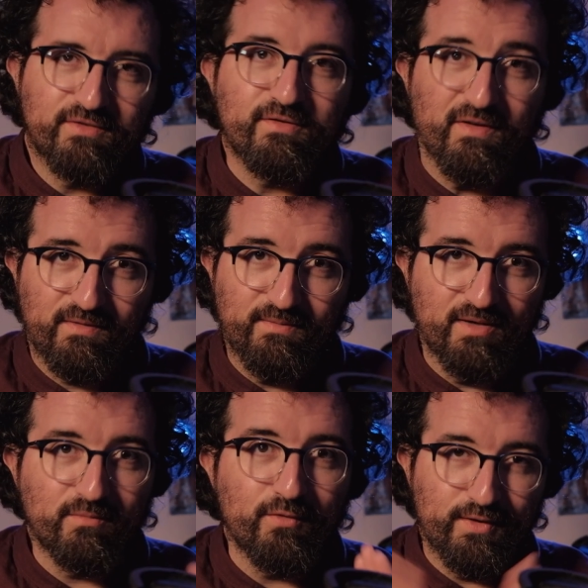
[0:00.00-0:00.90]
Trust me,
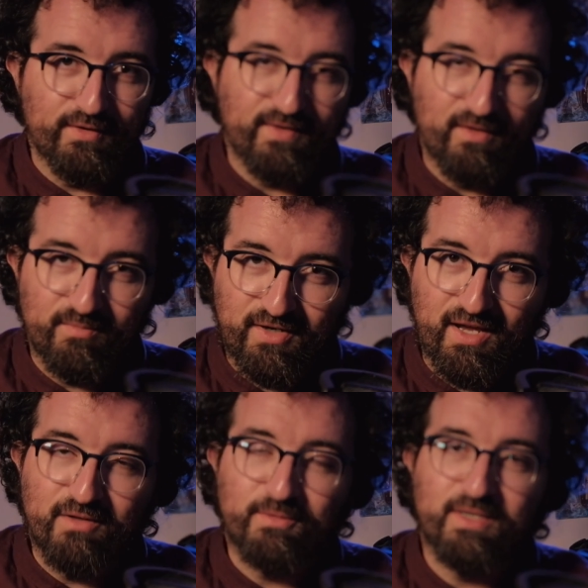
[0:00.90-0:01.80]
I'm going to celebrate
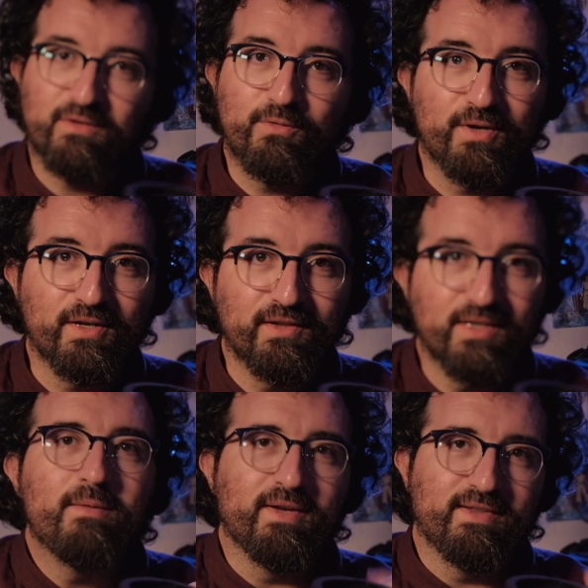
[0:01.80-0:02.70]
Halloween
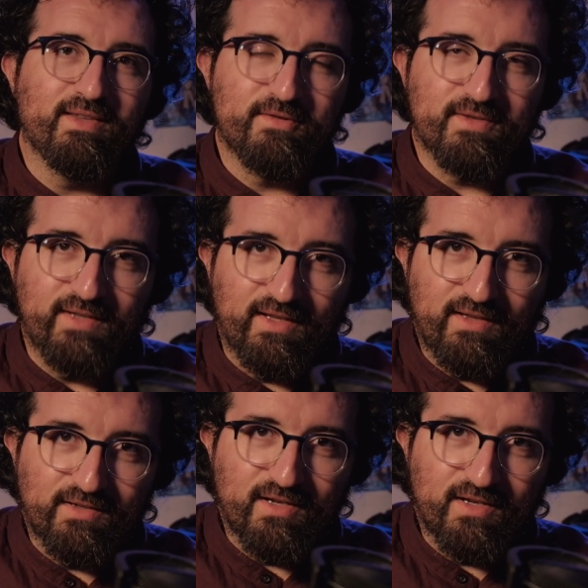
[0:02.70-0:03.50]
accordingly, but there's a deadline